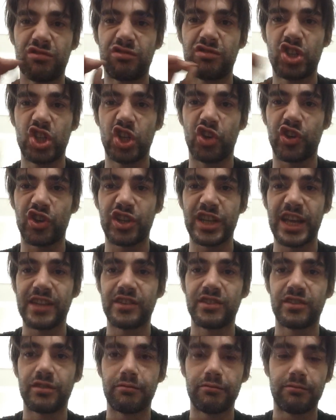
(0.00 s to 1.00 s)
Chill your
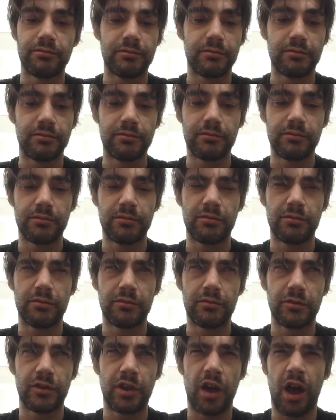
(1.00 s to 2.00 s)
tits.
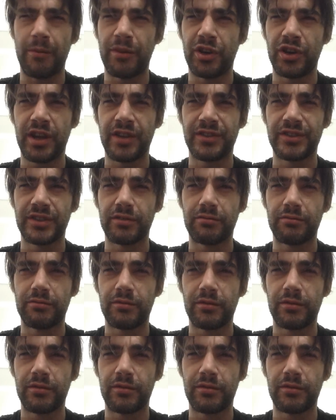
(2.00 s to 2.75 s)
Calm your tits.